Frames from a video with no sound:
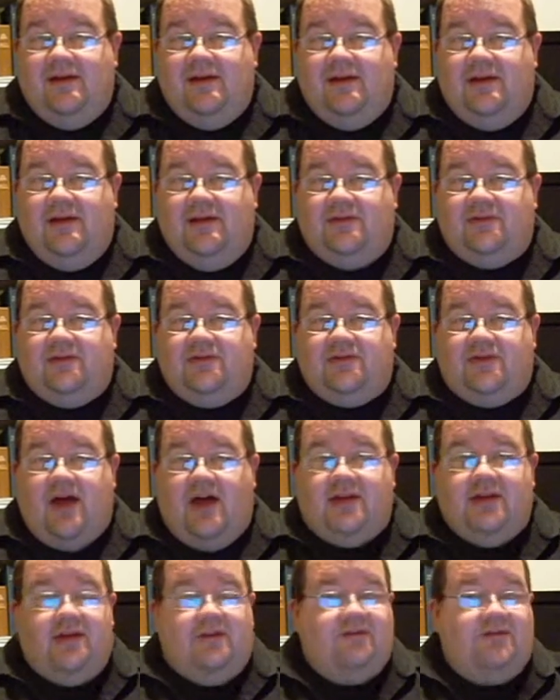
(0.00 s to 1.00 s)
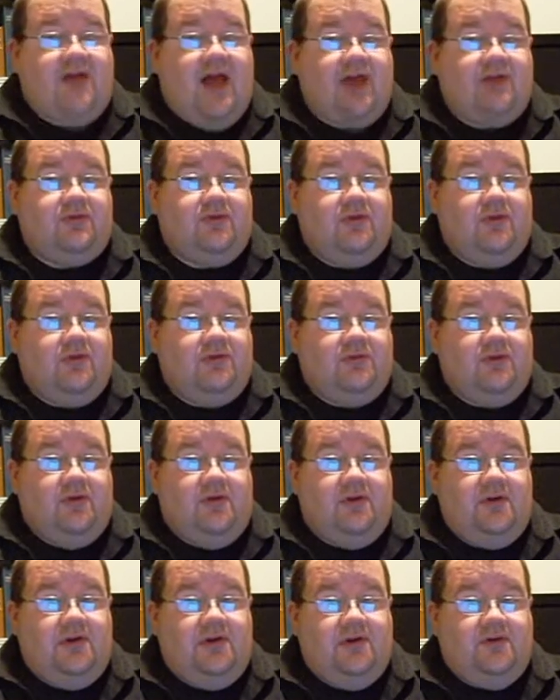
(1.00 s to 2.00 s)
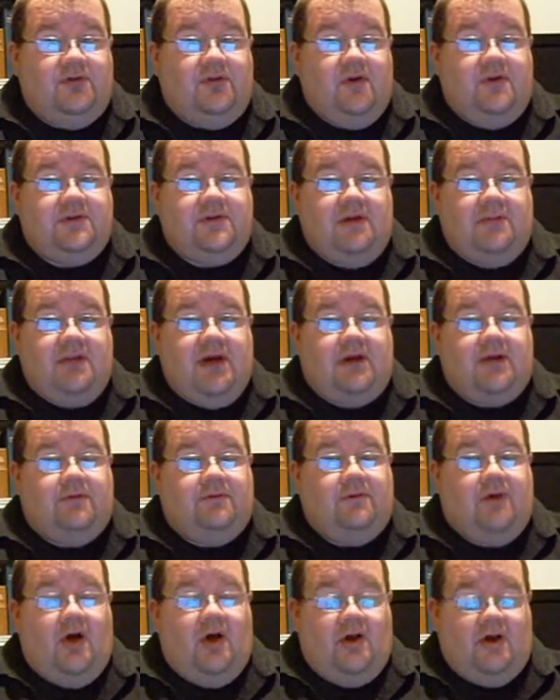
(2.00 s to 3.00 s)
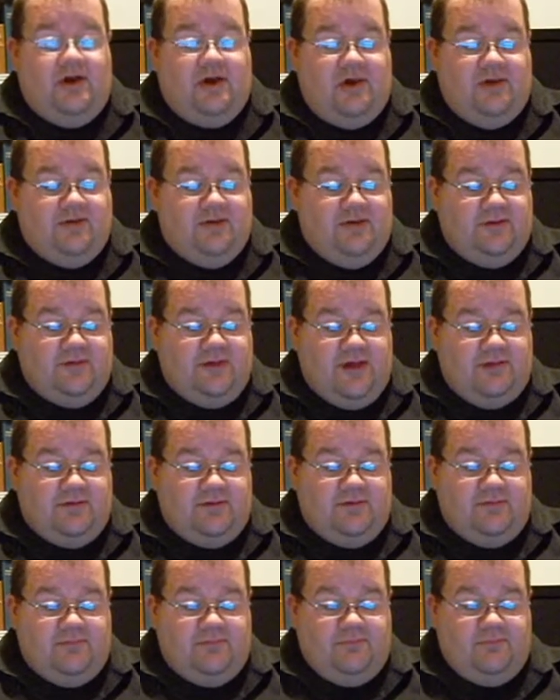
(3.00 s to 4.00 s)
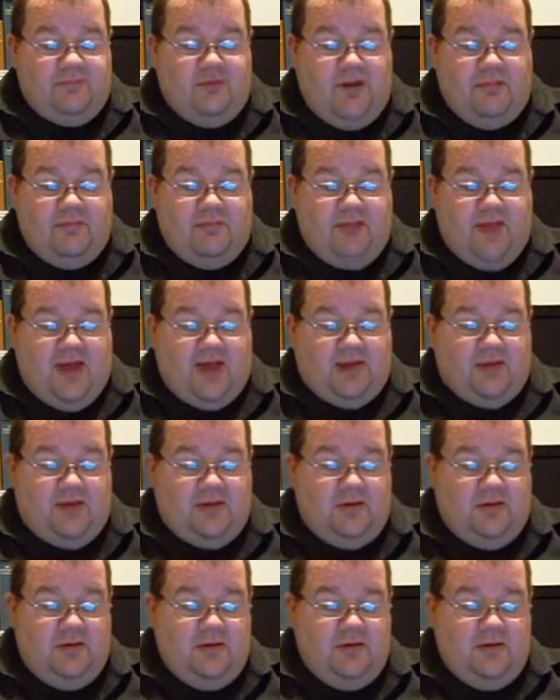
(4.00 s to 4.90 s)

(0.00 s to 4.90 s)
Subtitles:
is deciding a factual issue as a matter of law. I think that's problematic.